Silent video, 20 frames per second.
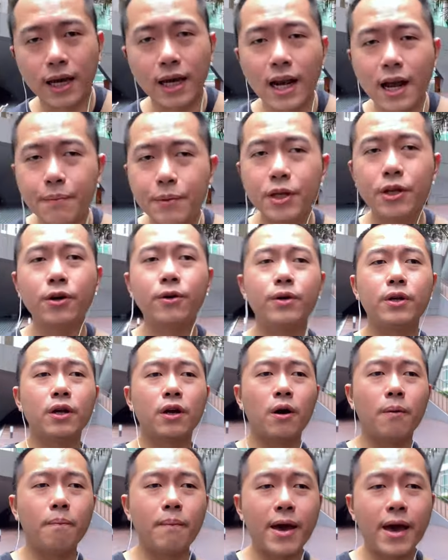Let me know in the
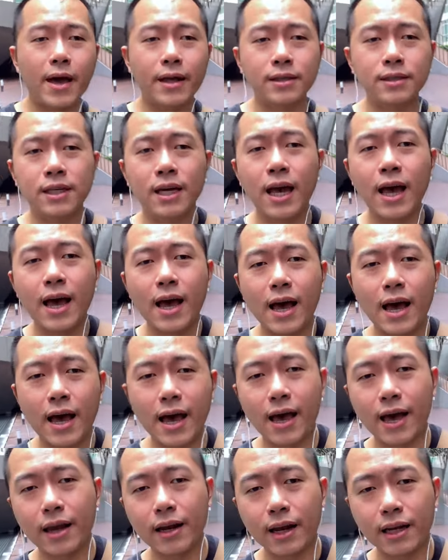comments,
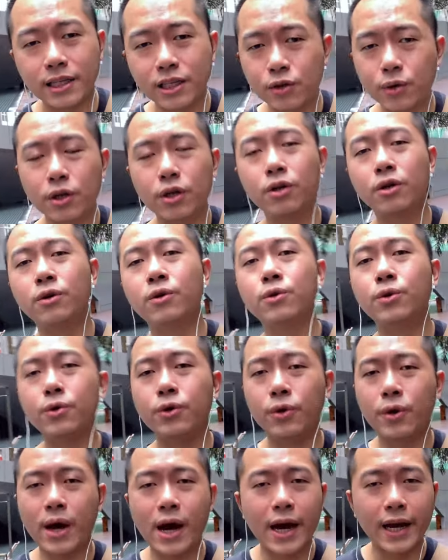and I just want to know who
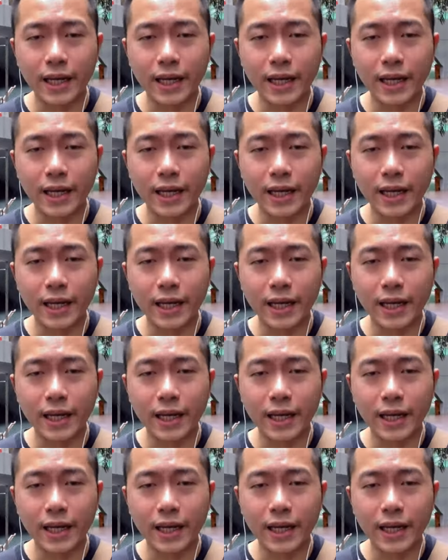you are.